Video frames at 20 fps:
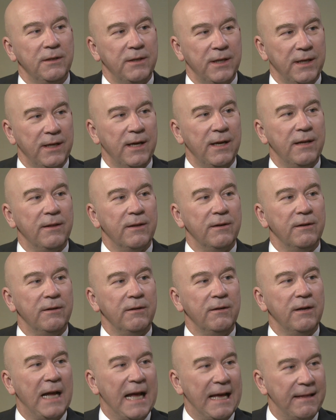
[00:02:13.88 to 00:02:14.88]

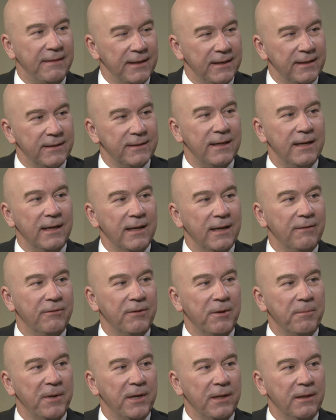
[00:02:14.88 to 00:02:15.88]
together at the executive
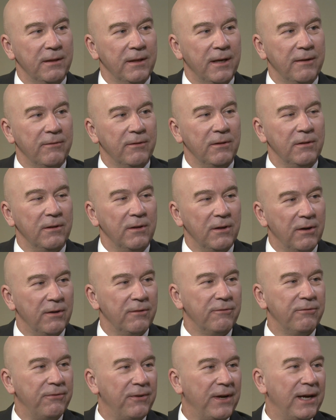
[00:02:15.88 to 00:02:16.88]
committee level
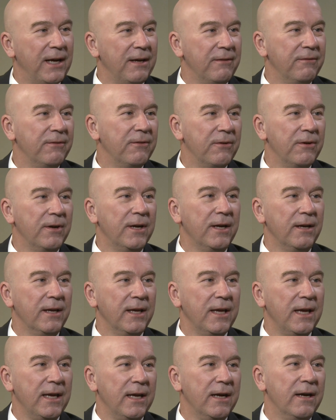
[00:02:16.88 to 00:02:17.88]
on 5
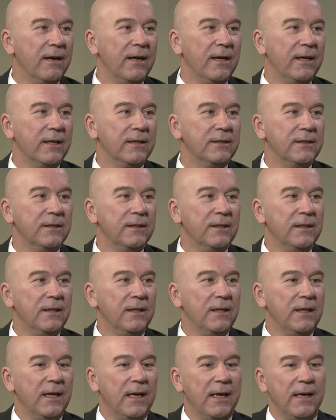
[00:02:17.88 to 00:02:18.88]
key areas.
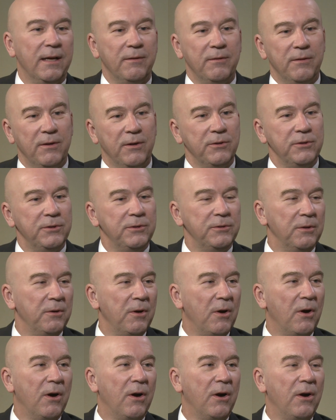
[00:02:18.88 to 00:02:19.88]
And those
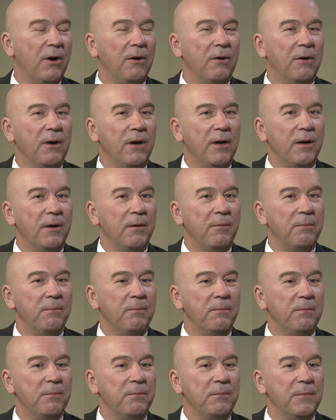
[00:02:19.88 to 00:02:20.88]
are,
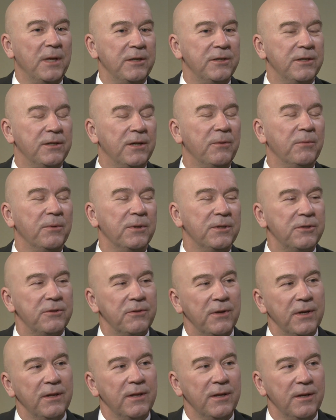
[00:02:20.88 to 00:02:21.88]
they start with
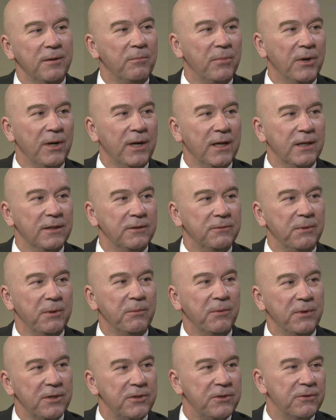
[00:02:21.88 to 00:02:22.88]
strengthening brands. We
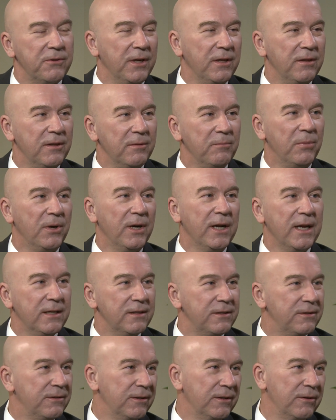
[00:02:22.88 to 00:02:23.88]
want to strengthen
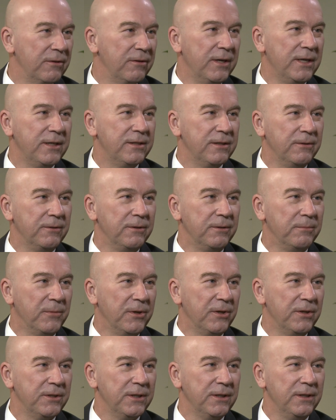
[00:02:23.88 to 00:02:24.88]
brands to increase owner
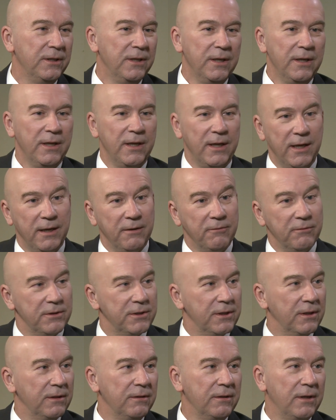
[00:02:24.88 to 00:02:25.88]
margin and
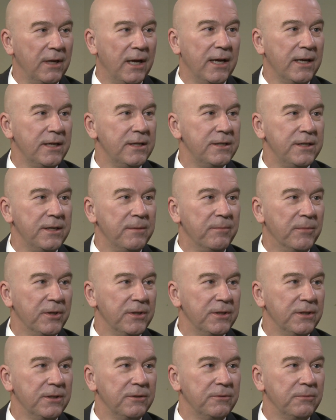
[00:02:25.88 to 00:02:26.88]
result in IHG
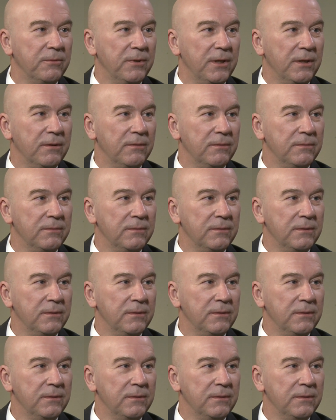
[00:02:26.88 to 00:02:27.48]
margin as well.